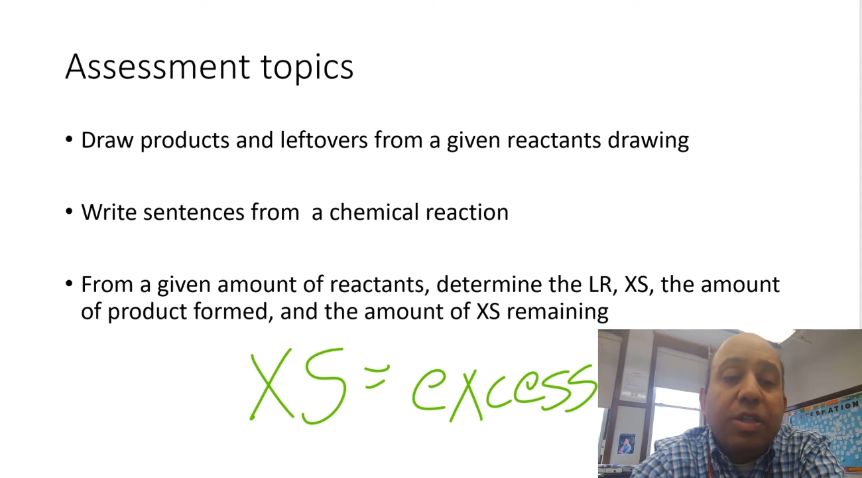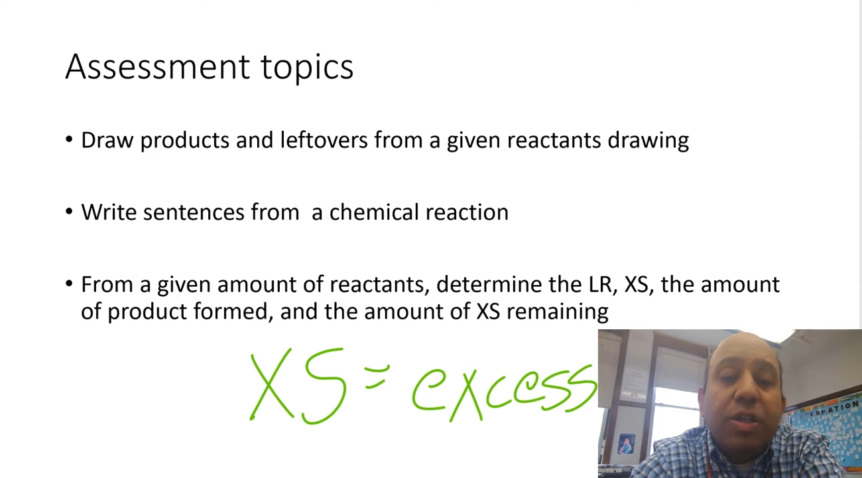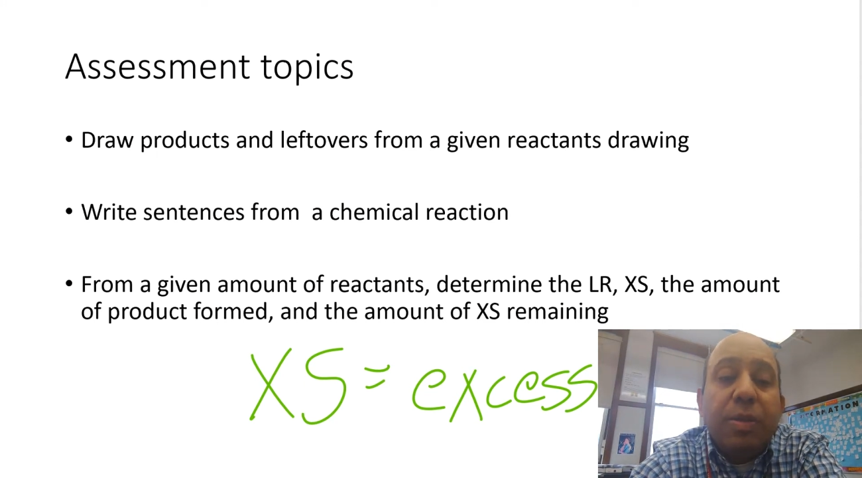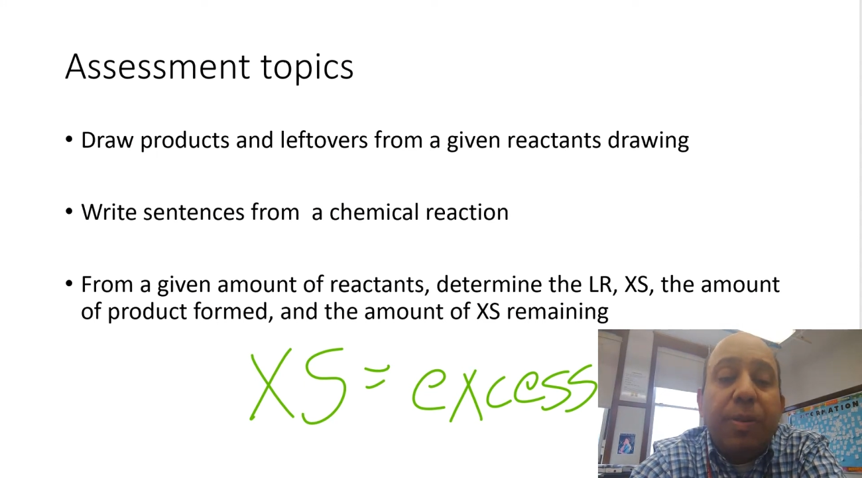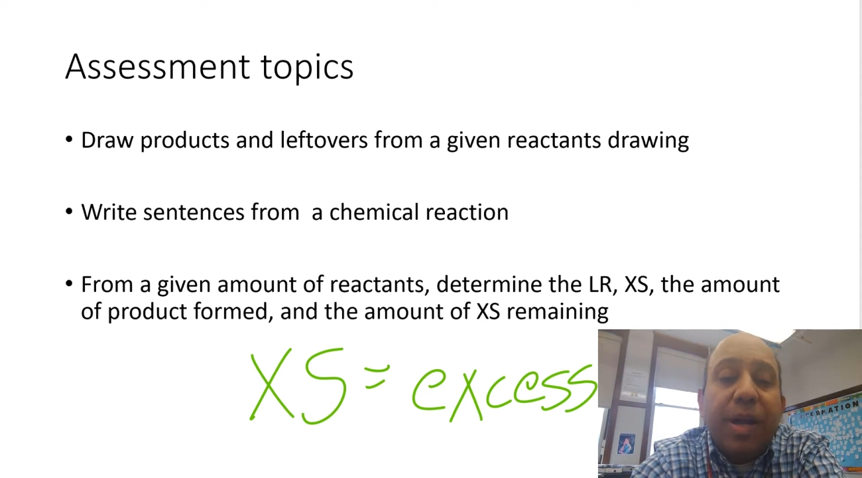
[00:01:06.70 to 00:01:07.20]

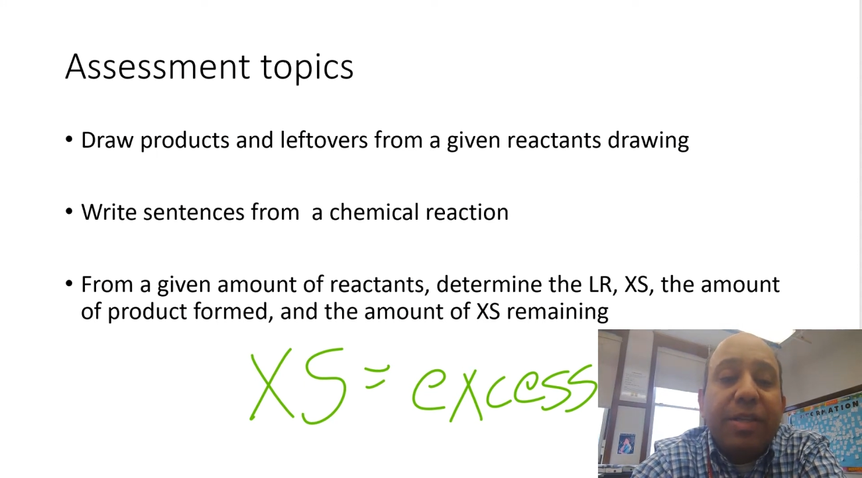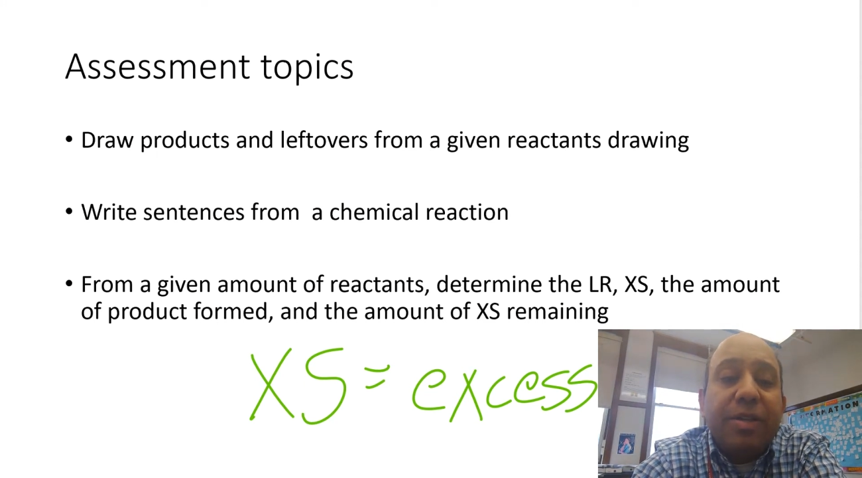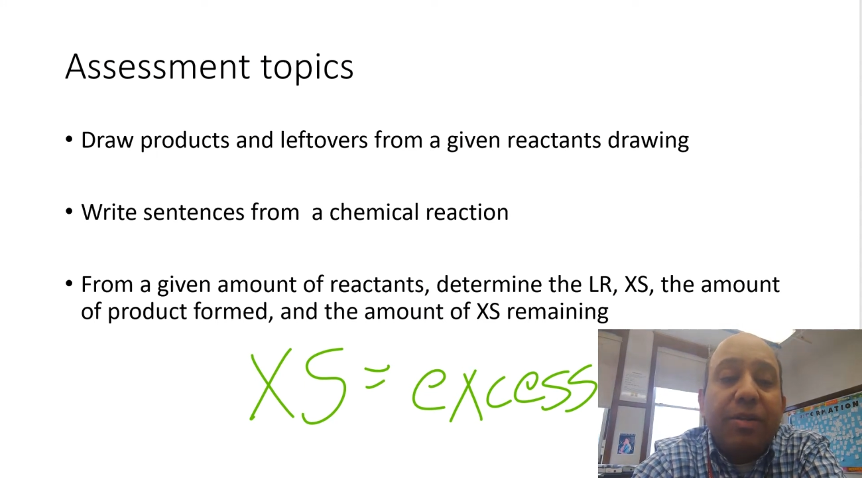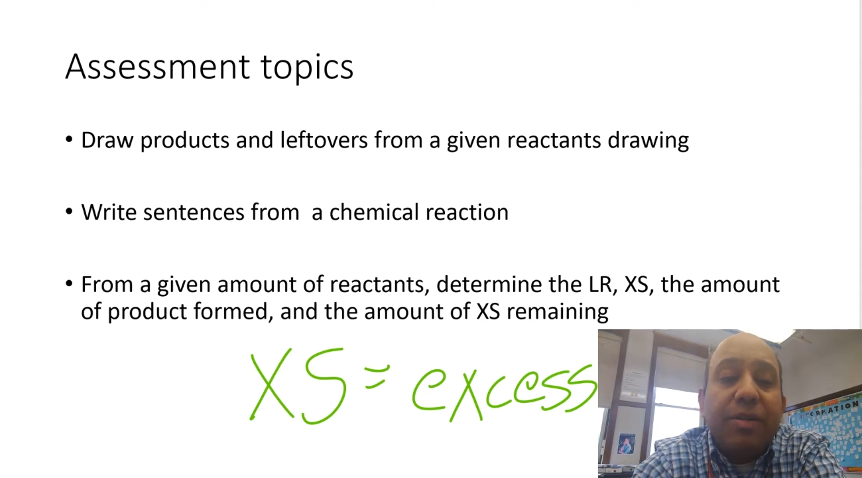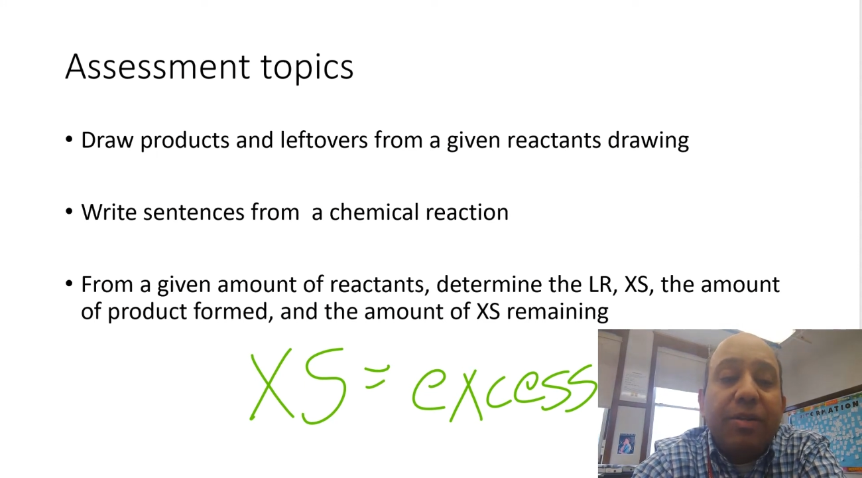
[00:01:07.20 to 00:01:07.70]
So the
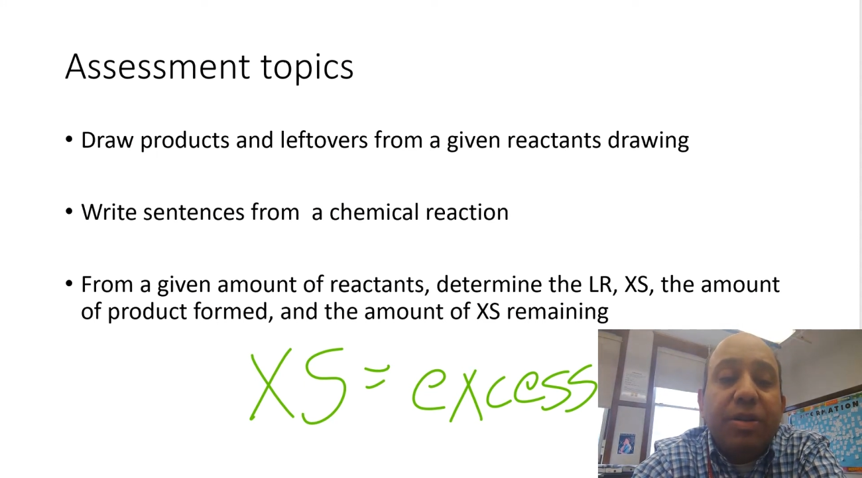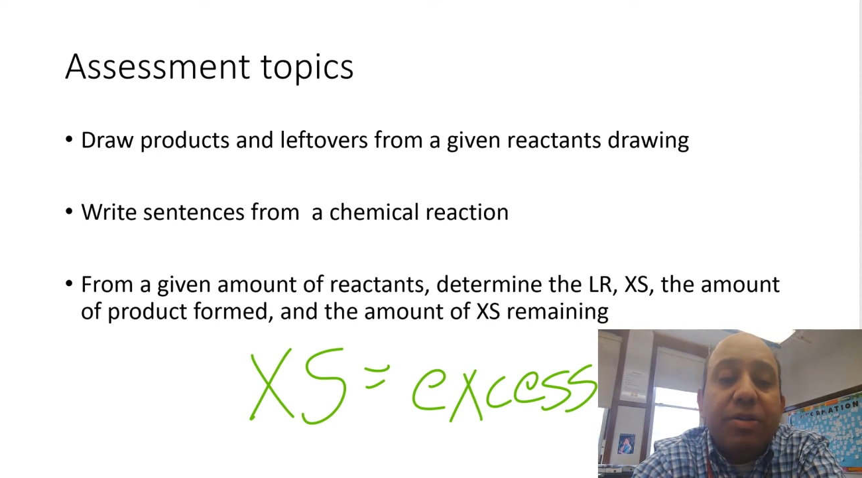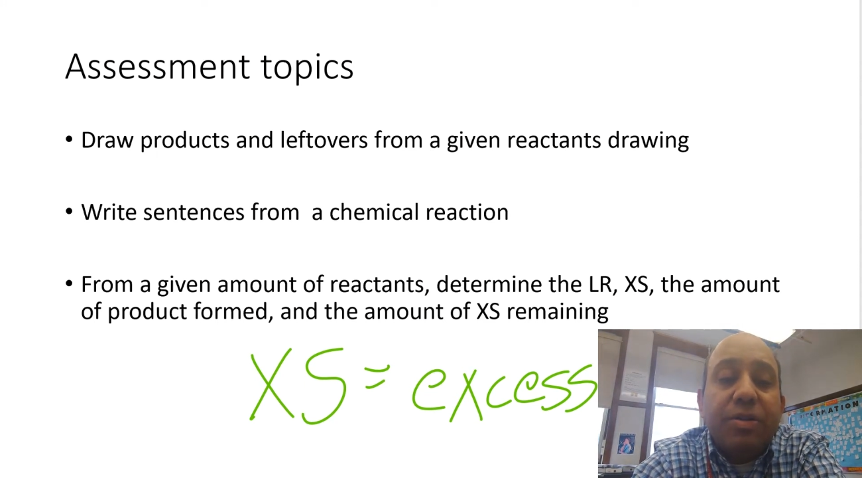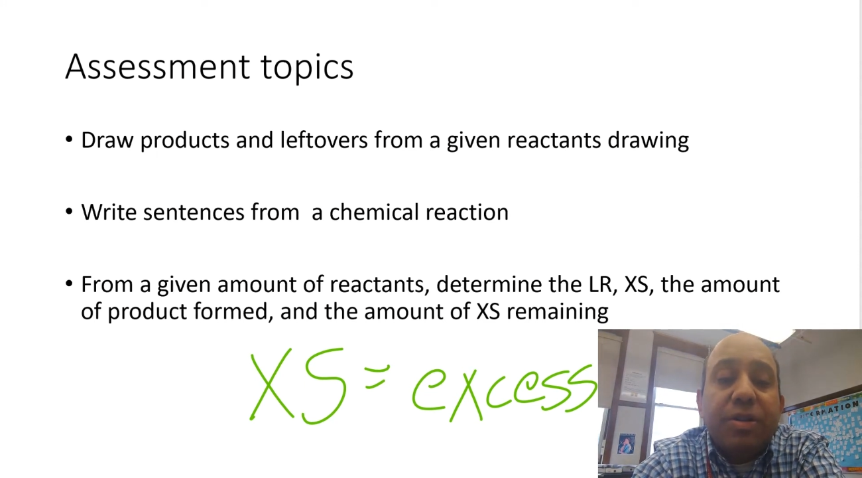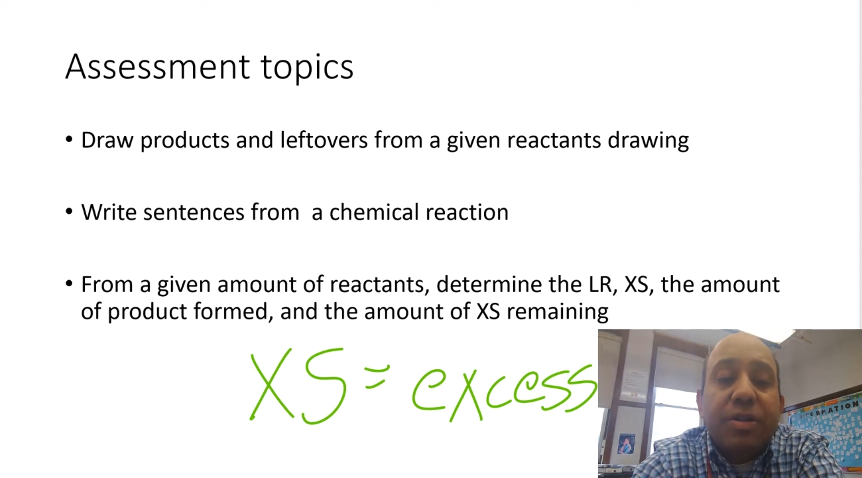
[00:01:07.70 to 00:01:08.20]
practical
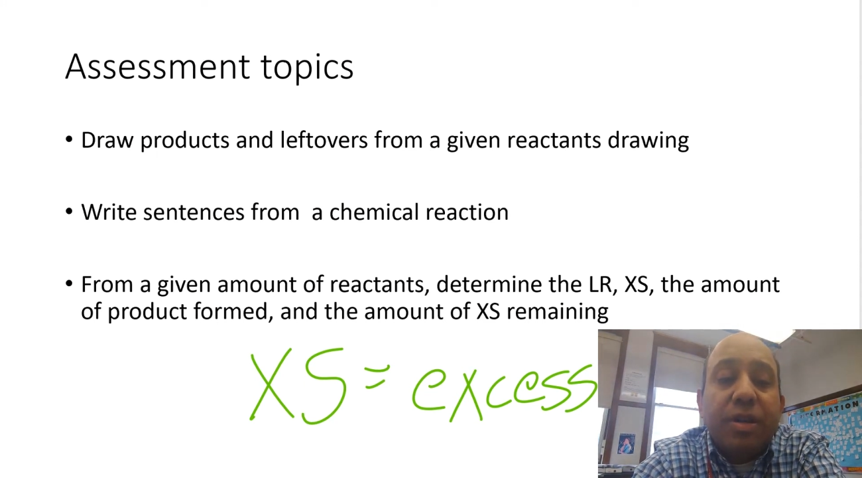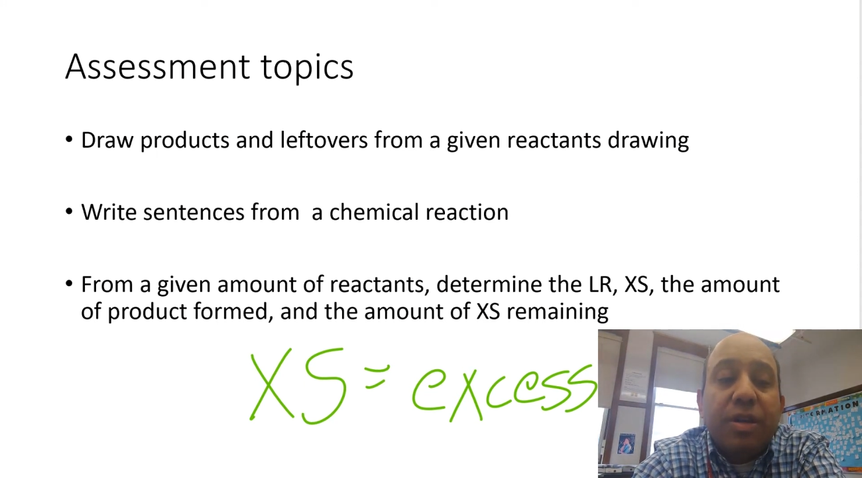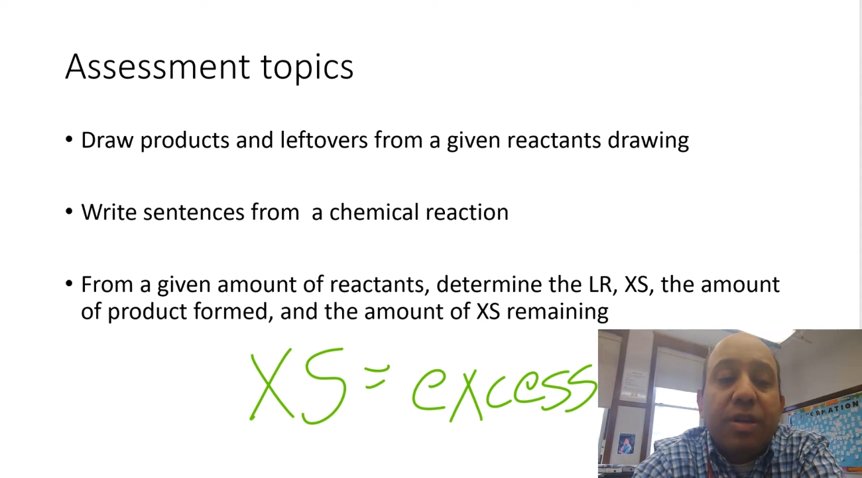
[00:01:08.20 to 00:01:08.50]
use